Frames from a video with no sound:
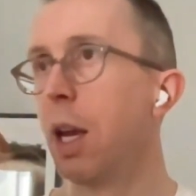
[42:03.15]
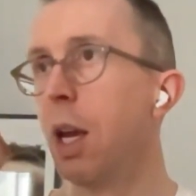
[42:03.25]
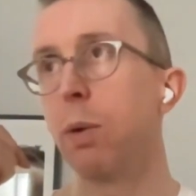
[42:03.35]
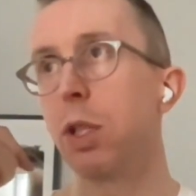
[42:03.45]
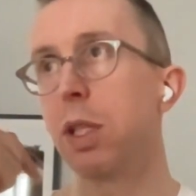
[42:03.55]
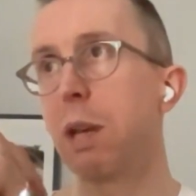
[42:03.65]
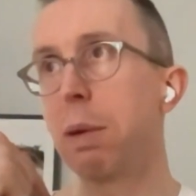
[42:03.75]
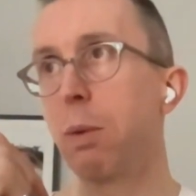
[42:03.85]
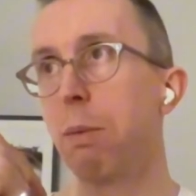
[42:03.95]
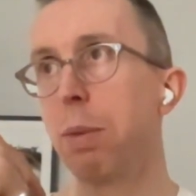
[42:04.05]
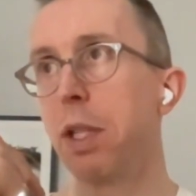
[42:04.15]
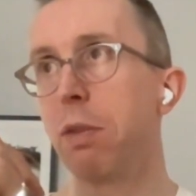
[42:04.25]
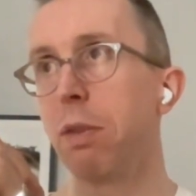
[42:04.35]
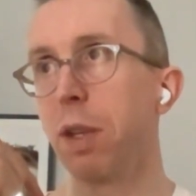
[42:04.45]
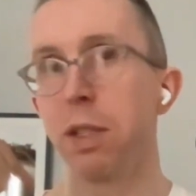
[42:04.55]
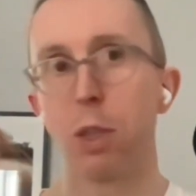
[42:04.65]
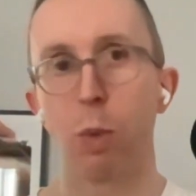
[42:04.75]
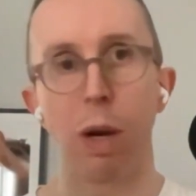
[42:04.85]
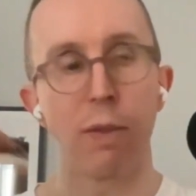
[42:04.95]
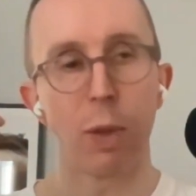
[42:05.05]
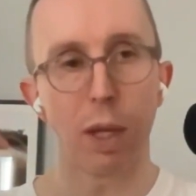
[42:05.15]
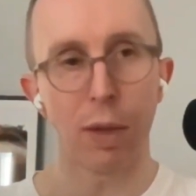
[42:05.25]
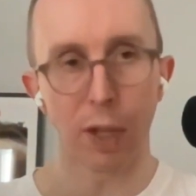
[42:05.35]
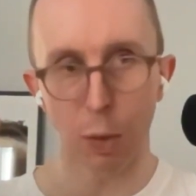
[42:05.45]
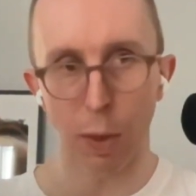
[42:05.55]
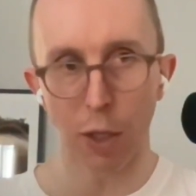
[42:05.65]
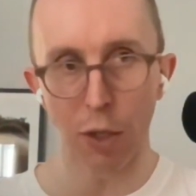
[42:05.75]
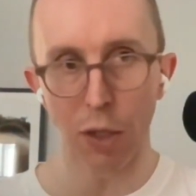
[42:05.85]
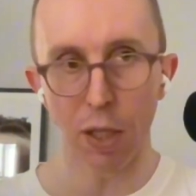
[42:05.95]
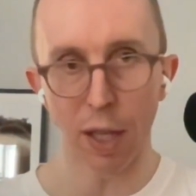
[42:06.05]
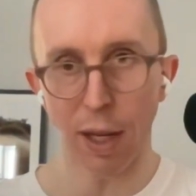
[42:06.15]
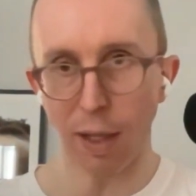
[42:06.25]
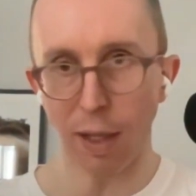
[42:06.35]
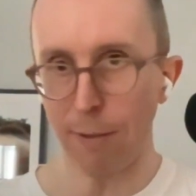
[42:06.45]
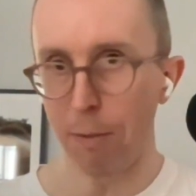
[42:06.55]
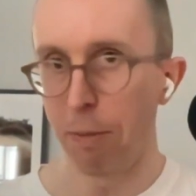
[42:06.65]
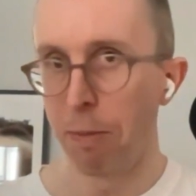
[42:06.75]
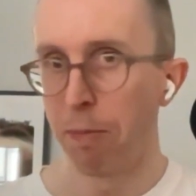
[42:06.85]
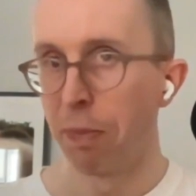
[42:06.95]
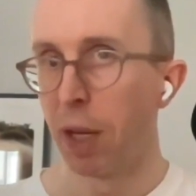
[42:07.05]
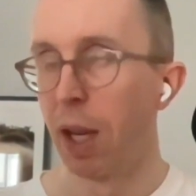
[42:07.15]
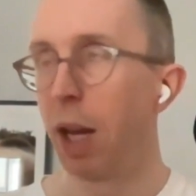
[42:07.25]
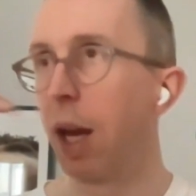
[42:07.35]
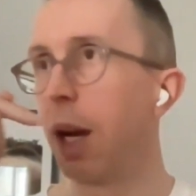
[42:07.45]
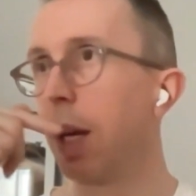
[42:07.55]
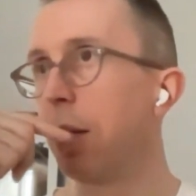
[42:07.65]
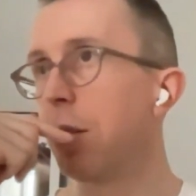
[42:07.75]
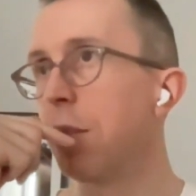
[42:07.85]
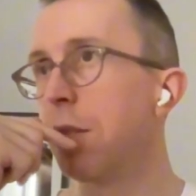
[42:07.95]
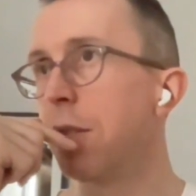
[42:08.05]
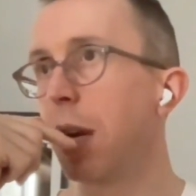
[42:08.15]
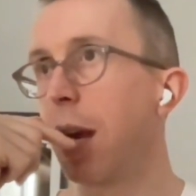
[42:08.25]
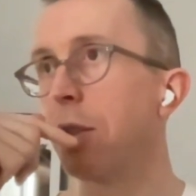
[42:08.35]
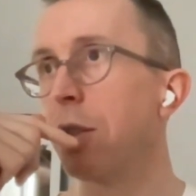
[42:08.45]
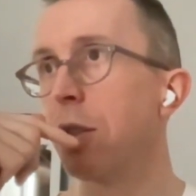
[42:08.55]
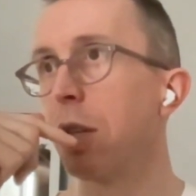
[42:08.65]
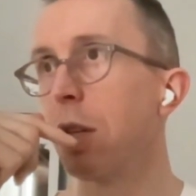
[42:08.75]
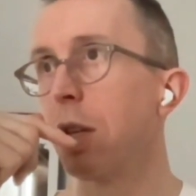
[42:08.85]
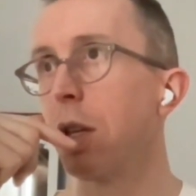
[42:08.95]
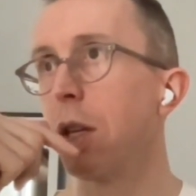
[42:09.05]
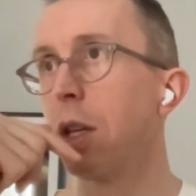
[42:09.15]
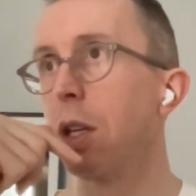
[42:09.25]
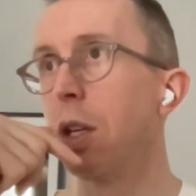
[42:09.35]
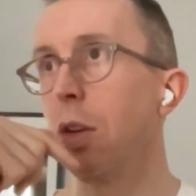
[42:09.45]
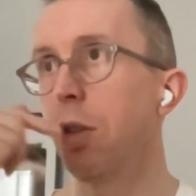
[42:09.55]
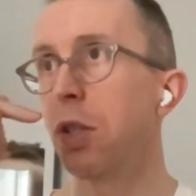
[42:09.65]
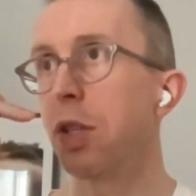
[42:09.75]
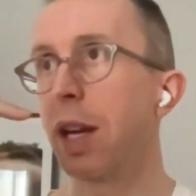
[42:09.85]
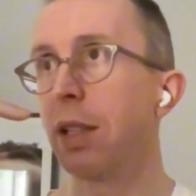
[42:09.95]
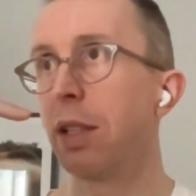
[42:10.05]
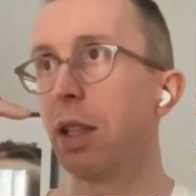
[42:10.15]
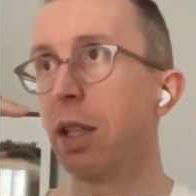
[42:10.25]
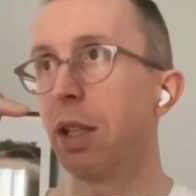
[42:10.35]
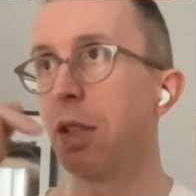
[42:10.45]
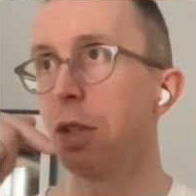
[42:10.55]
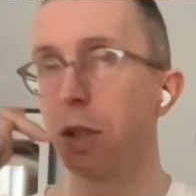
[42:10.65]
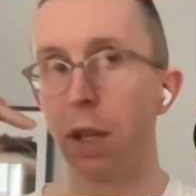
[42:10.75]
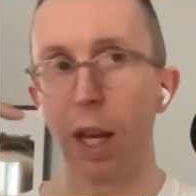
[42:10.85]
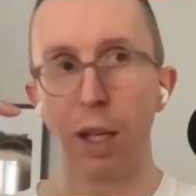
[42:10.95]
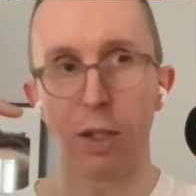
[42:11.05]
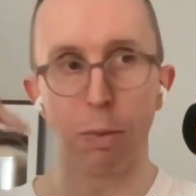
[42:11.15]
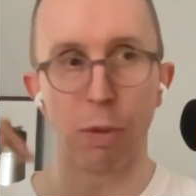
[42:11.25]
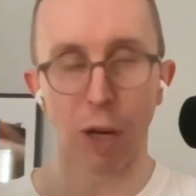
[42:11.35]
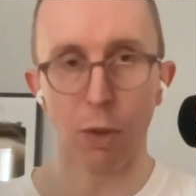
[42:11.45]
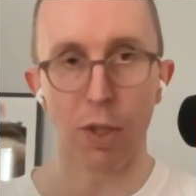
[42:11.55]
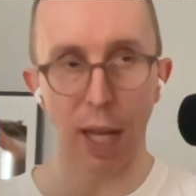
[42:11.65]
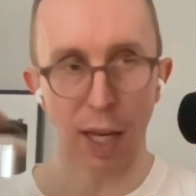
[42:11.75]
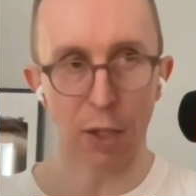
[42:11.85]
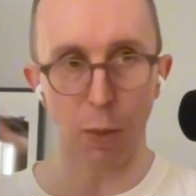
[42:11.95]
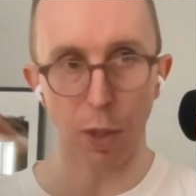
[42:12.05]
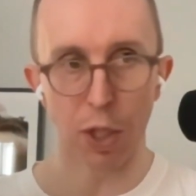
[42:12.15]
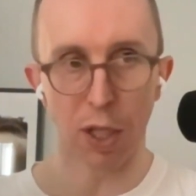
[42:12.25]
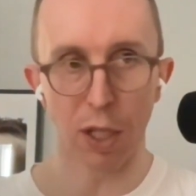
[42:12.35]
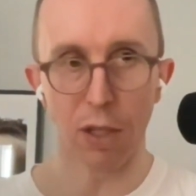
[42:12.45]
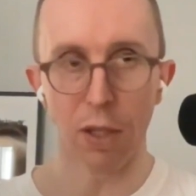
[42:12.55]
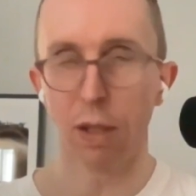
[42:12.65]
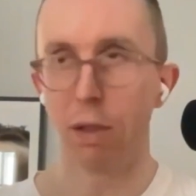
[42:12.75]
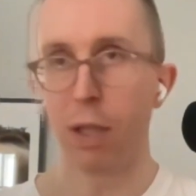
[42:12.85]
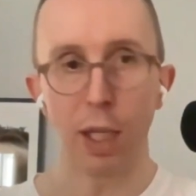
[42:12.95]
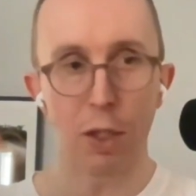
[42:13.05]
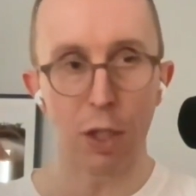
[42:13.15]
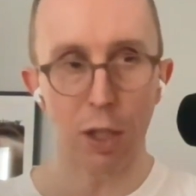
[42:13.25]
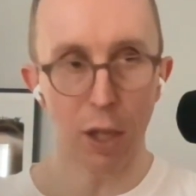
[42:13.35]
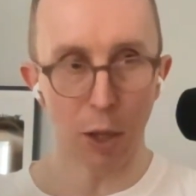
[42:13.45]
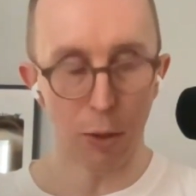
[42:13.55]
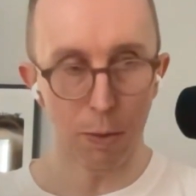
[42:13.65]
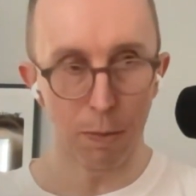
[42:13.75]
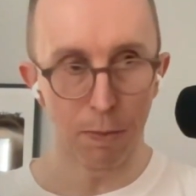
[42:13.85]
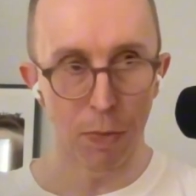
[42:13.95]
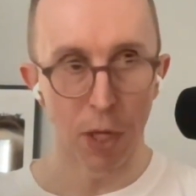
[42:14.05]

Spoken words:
So I would just say my one piece of advice is wherever you are, that's where you should start. And understand that it's a process which is unique to you.